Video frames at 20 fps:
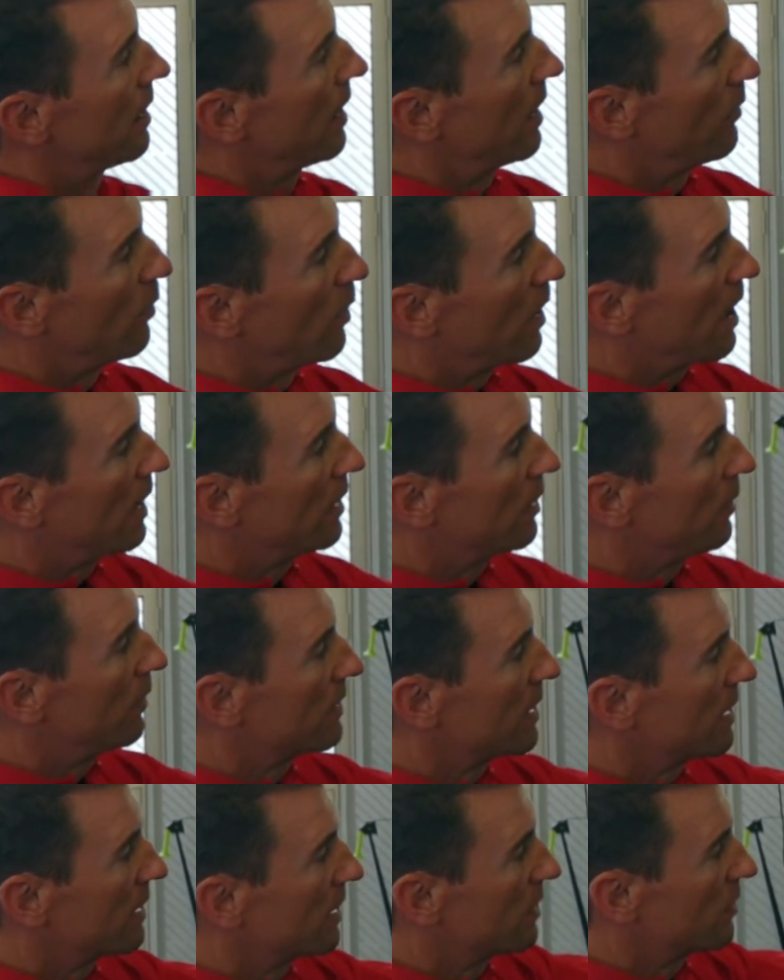And what I do
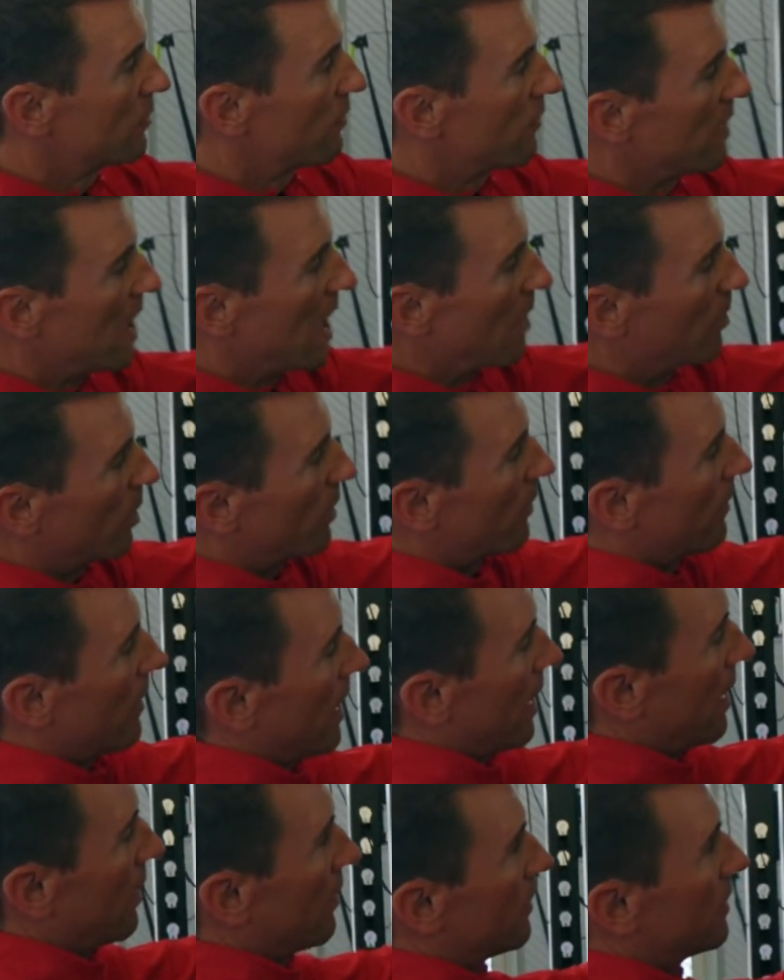is I just wrap it
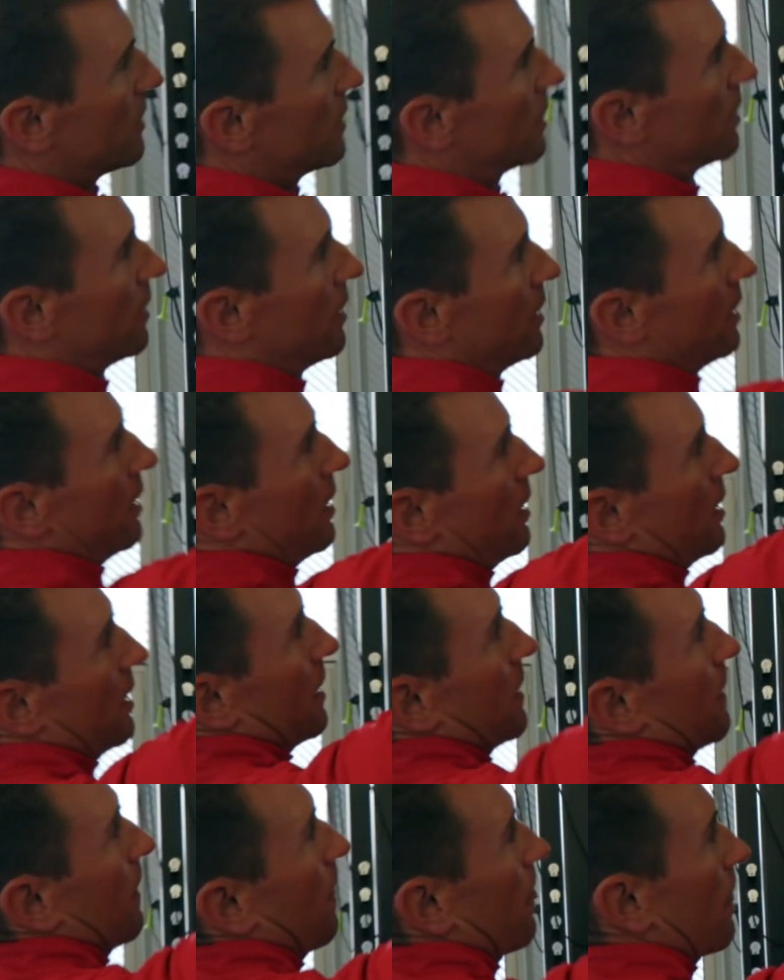around
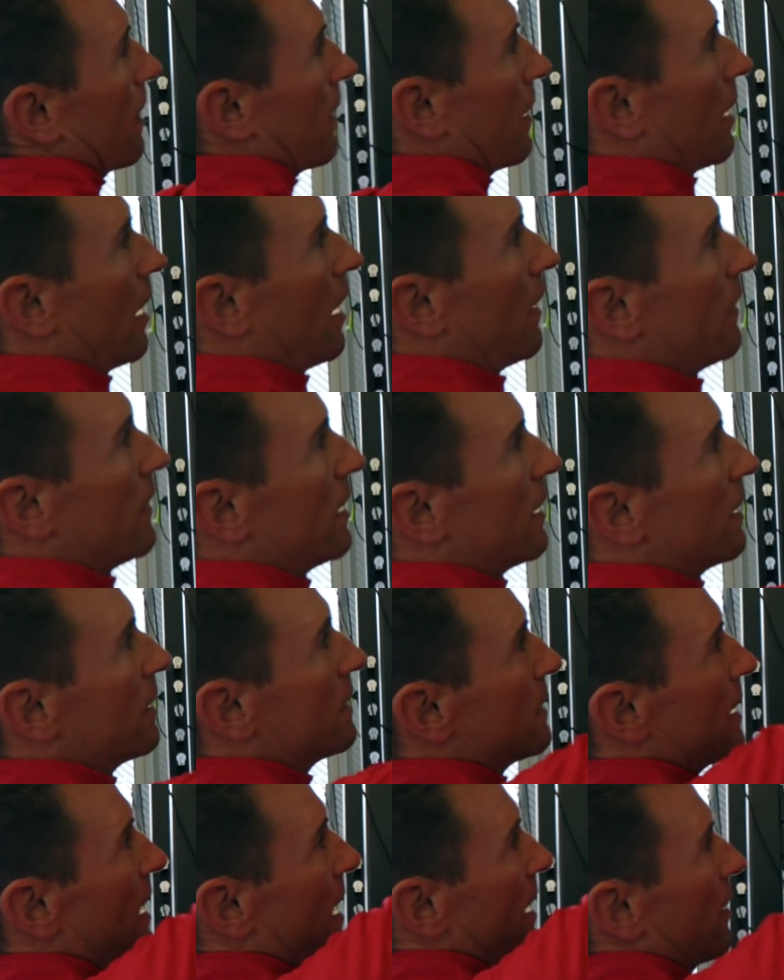on the
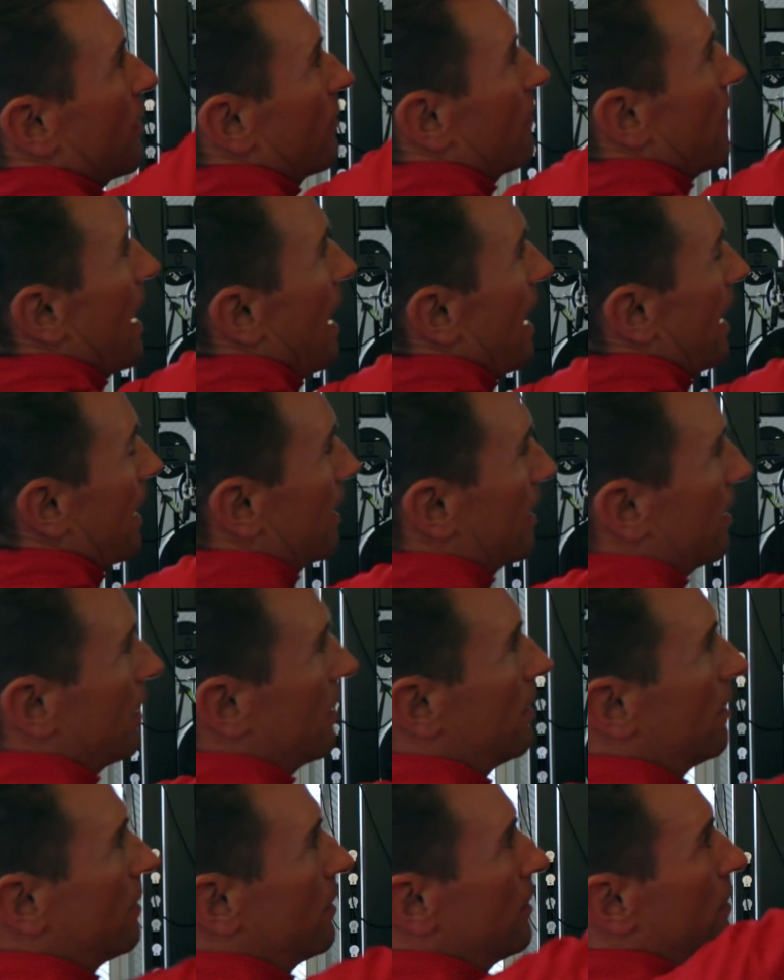inside of the rack.
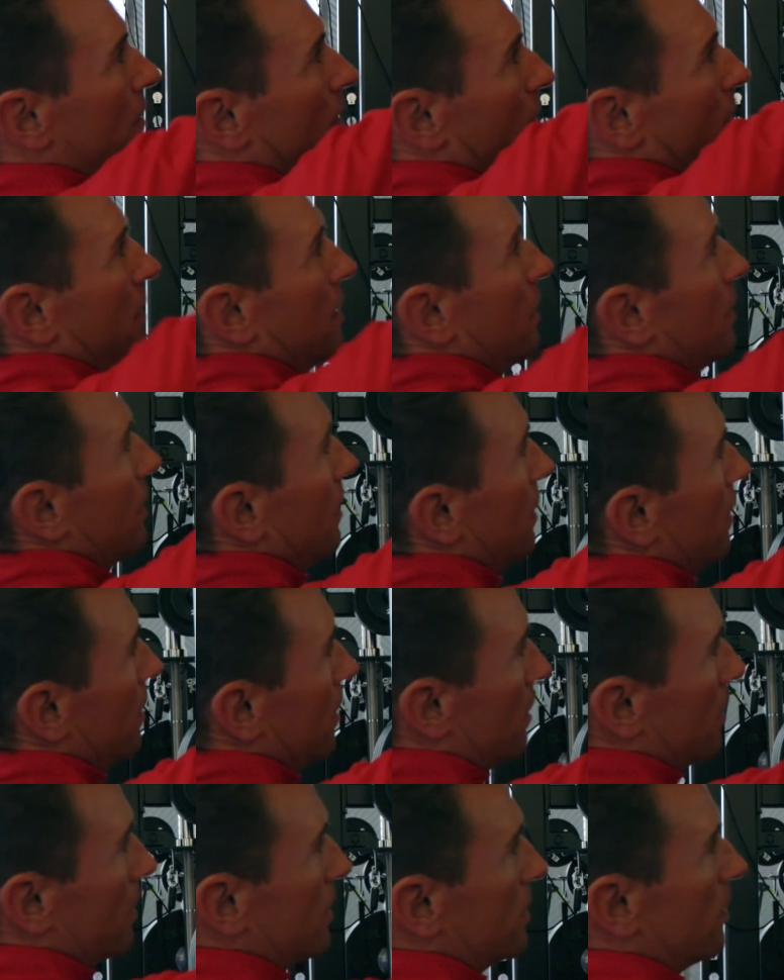
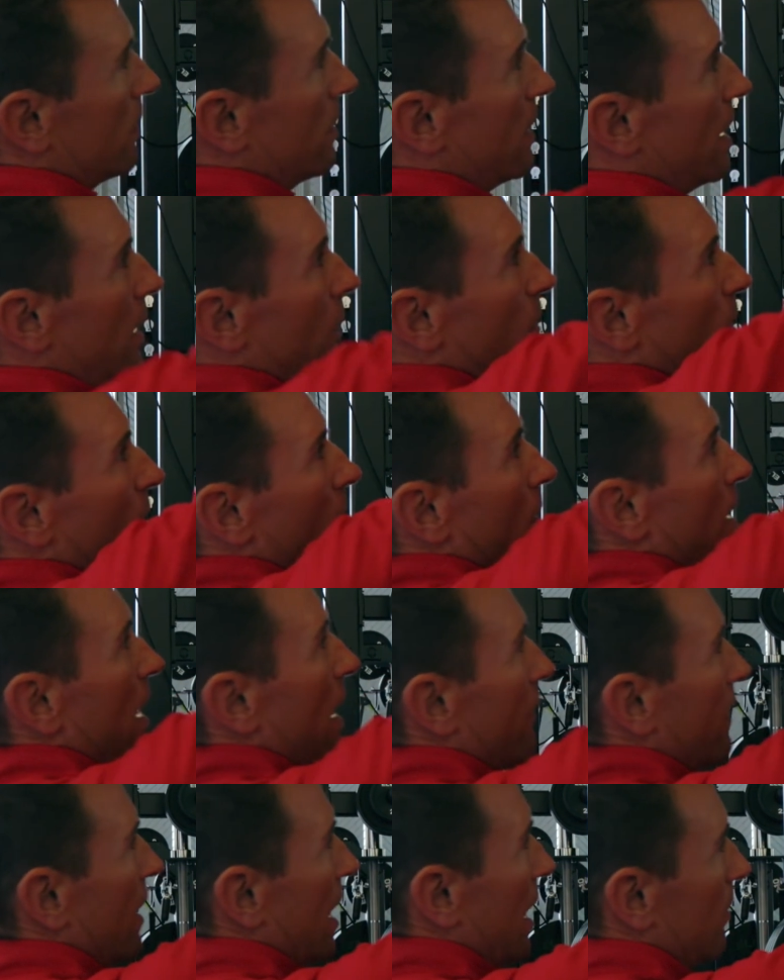So again, we don't
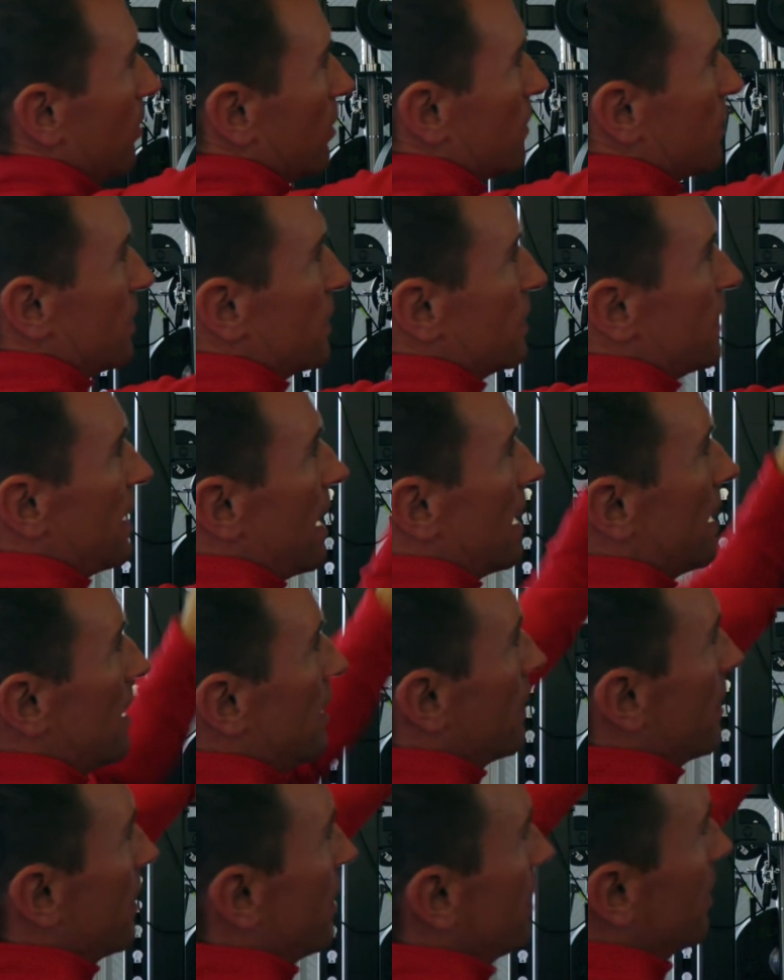have cables just
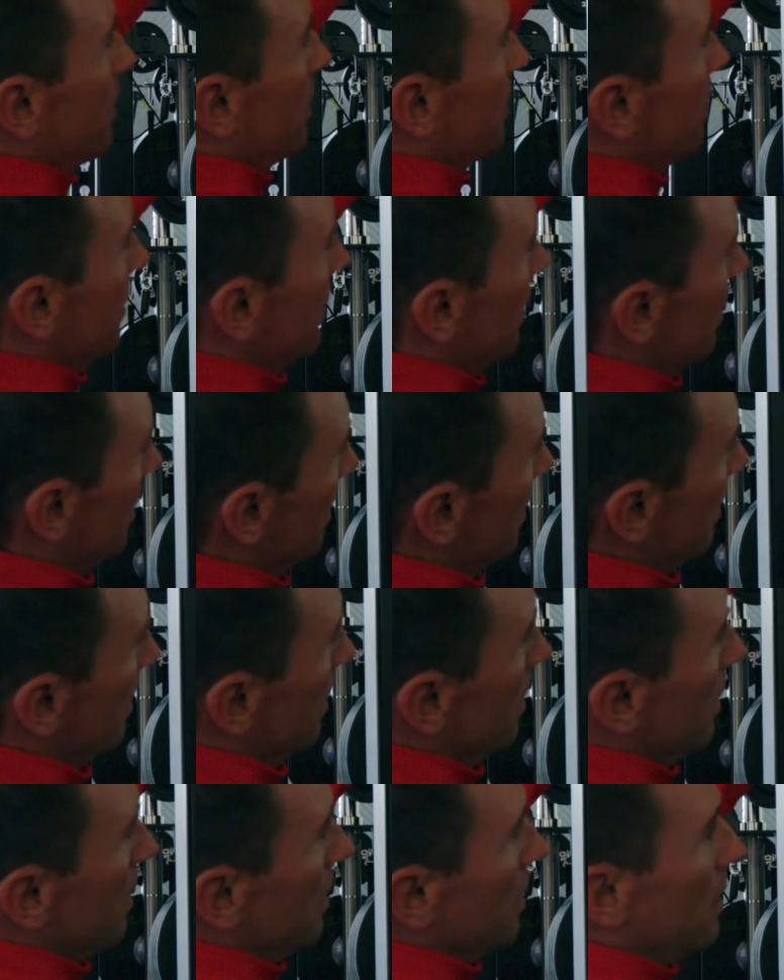hanging there.
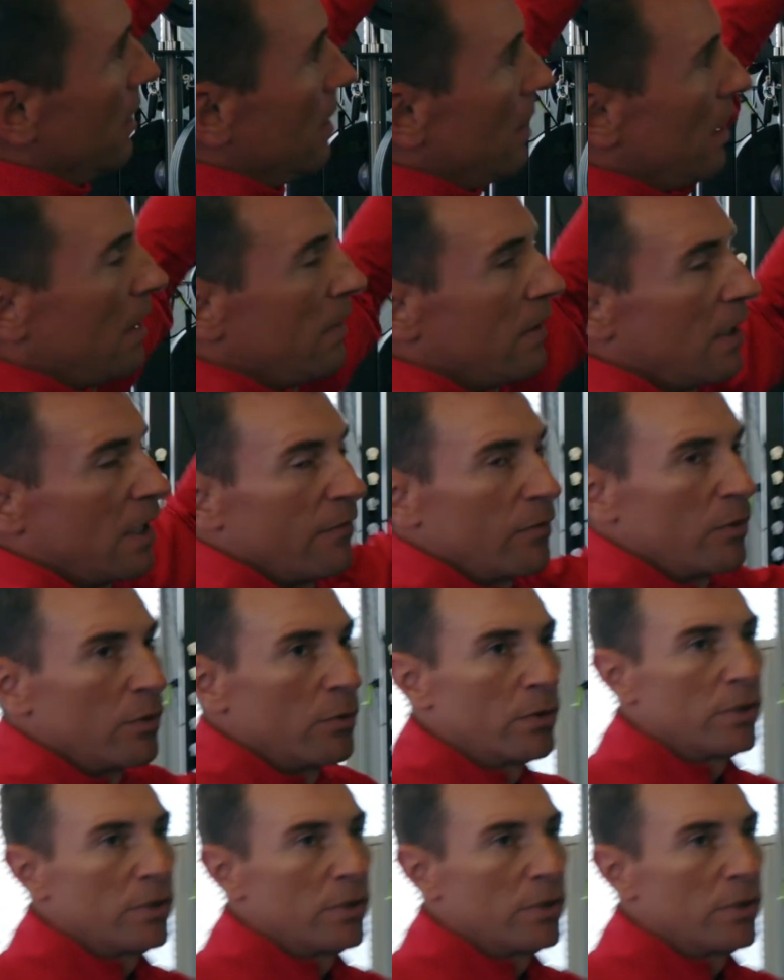And then if you